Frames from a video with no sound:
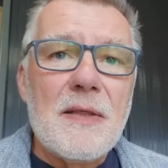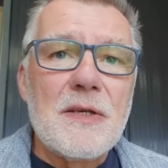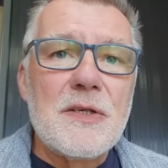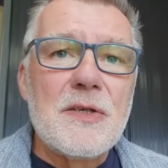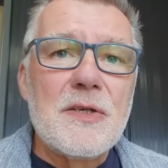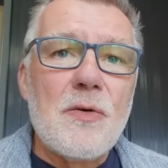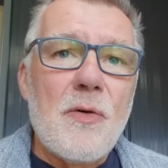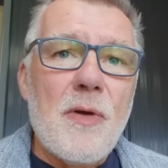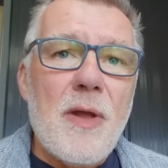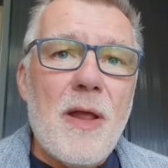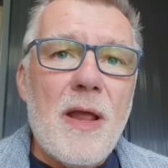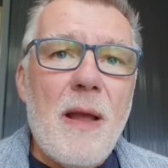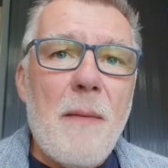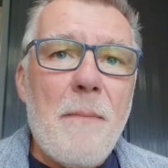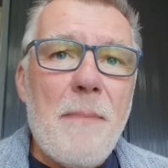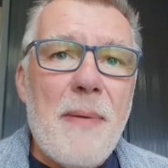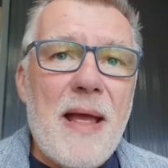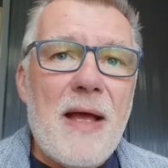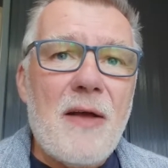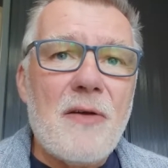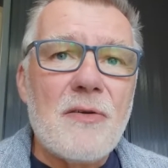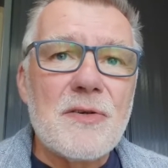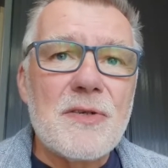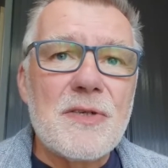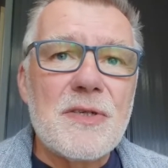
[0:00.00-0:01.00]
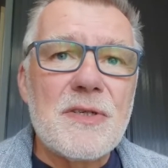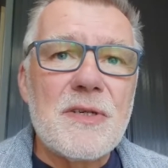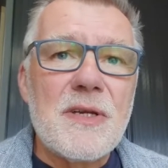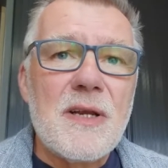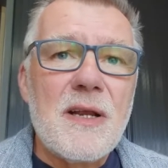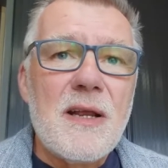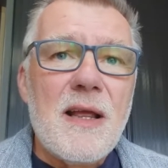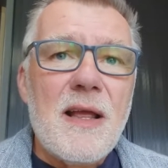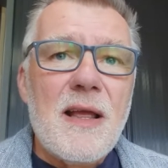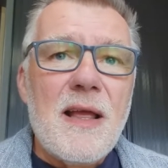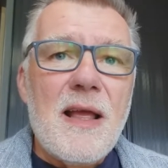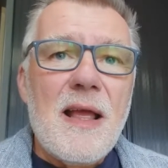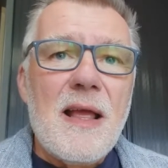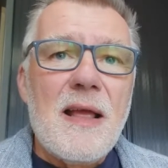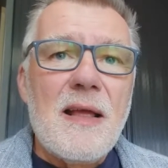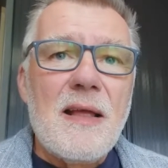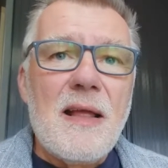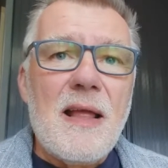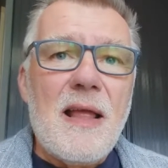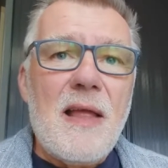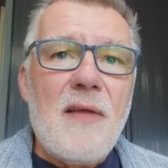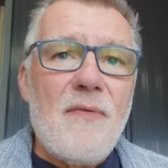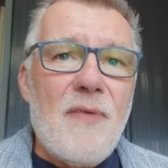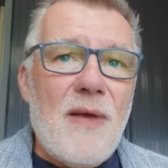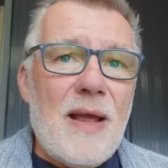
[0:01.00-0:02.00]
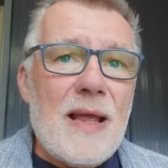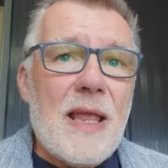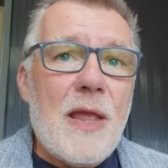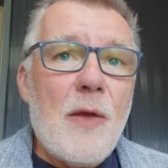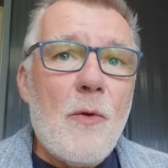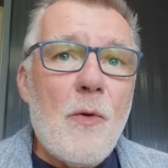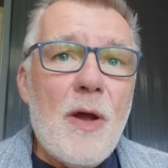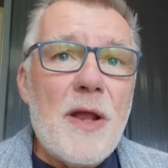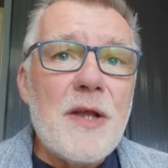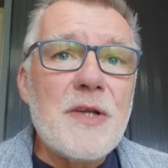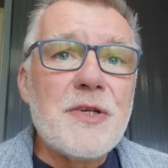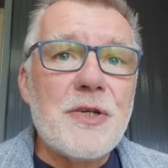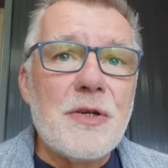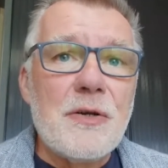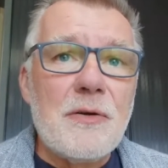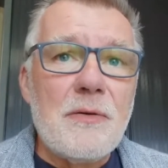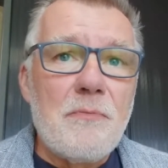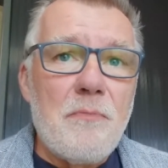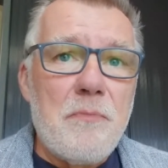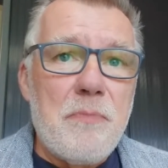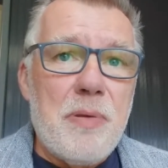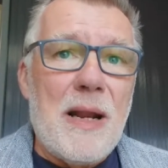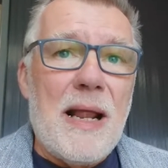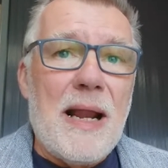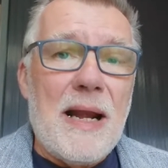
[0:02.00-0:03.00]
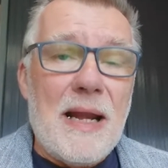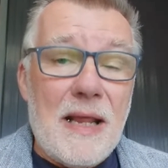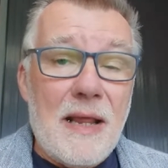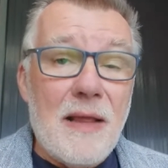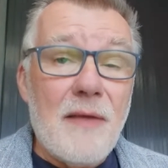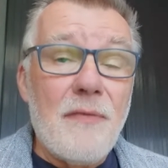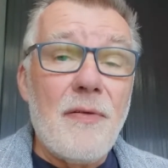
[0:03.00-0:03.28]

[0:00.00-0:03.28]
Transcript: talking about evacuation planning.